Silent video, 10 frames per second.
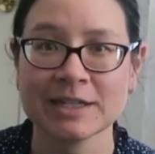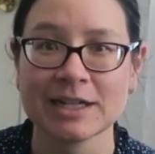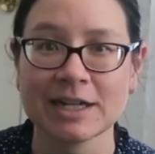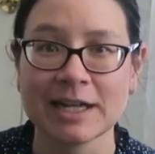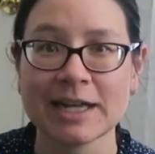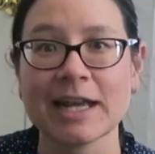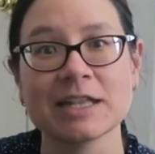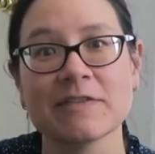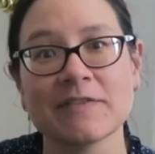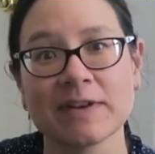uh, I had
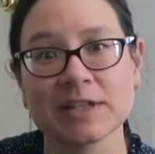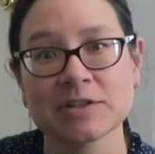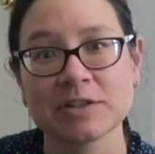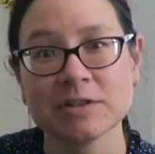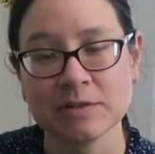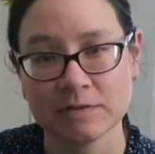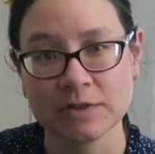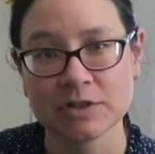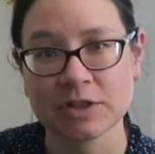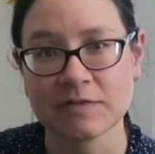the Pfizer
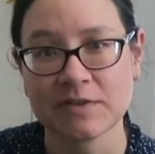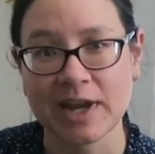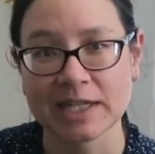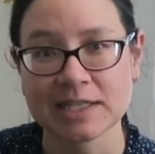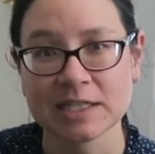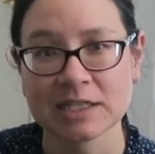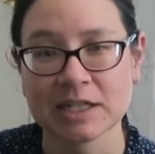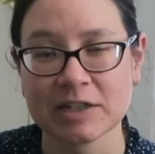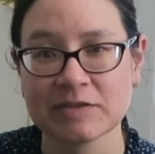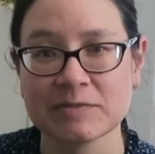version of the vaccine.
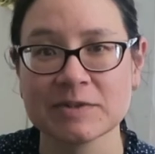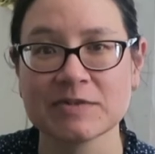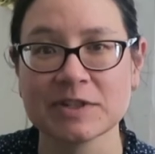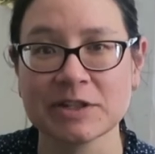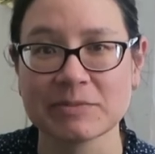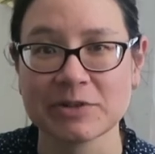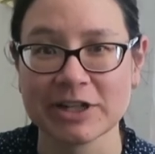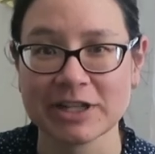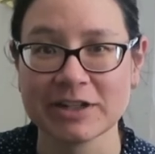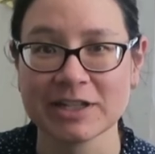I've been feeling
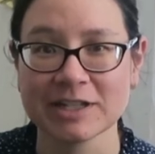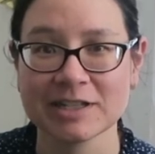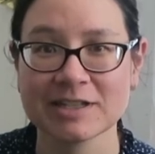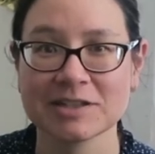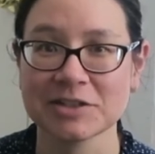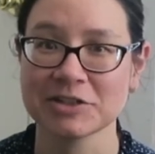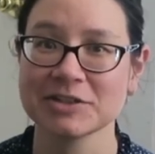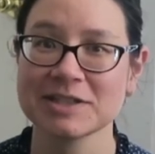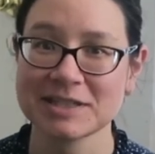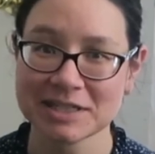pretty good. So
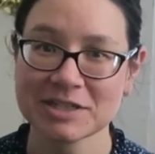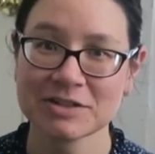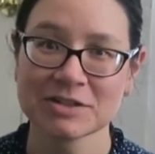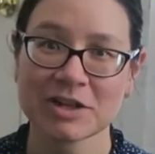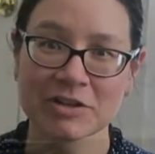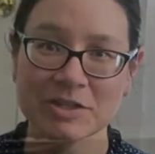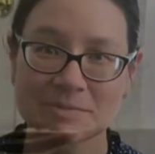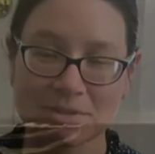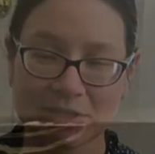stay tuned, I'll keep you